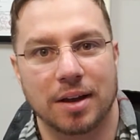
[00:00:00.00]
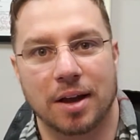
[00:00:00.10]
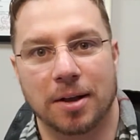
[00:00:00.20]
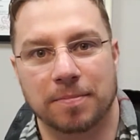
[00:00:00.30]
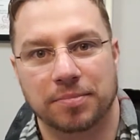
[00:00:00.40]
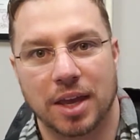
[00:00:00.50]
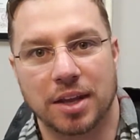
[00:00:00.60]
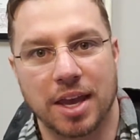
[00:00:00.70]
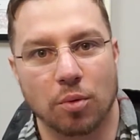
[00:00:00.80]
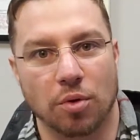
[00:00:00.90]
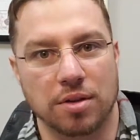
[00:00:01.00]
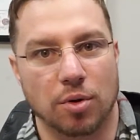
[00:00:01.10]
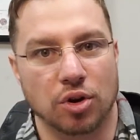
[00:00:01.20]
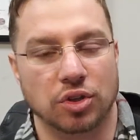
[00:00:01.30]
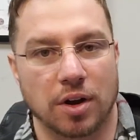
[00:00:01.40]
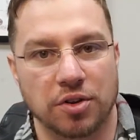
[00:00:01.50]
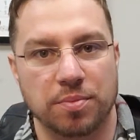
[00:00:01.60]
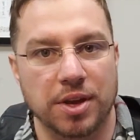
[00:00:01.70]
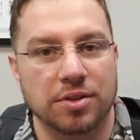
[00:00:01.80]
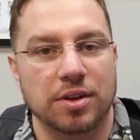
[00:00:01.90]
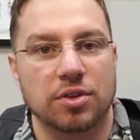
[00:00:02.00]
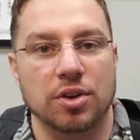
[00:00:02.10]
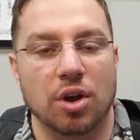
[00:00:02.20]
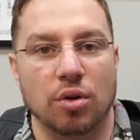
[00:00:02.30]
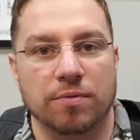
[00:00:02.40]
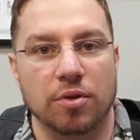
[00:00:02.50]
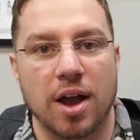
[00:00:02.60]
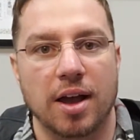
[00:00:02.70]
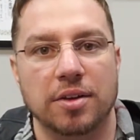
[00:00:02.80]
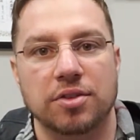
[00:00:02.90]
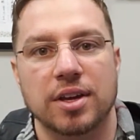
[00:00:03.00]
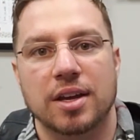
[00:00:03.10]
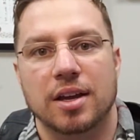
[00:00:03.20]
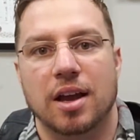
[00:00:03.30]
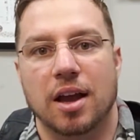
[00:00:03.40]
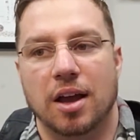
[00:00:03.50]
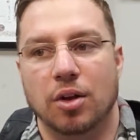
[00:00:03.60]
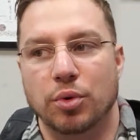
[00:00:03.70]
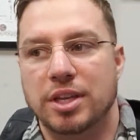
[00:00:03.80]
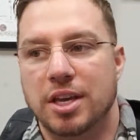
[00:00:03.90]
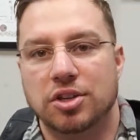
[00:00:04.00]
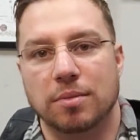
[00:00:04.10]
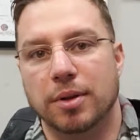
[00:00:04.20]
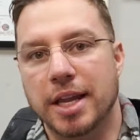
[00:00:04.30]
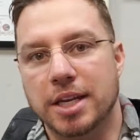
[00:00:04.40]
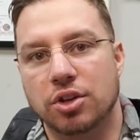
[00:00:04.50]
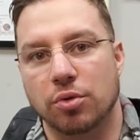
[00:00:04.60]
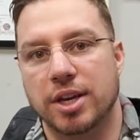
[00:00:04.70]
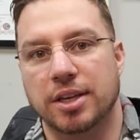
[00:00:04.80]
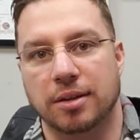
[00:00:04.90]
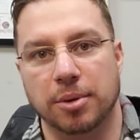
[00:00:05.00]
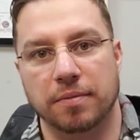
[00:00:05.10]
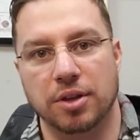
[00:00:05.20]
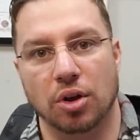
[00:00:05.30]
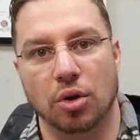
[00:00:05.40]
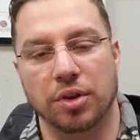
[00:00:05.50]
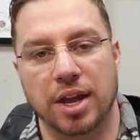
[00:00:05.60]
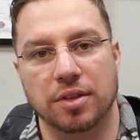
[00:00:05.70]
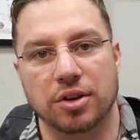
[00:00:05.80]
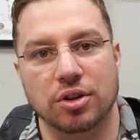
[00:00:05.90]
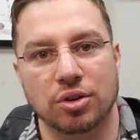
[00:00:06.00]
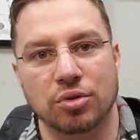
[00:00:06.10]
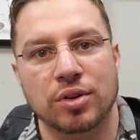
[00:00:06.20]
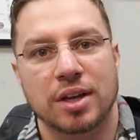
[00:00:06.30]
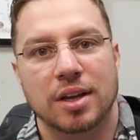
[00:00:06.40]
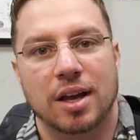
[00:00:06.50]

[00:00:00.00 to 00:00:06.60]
And again, we're in the martial arts business, so for us, we teach a blended curriculum of the old and the new.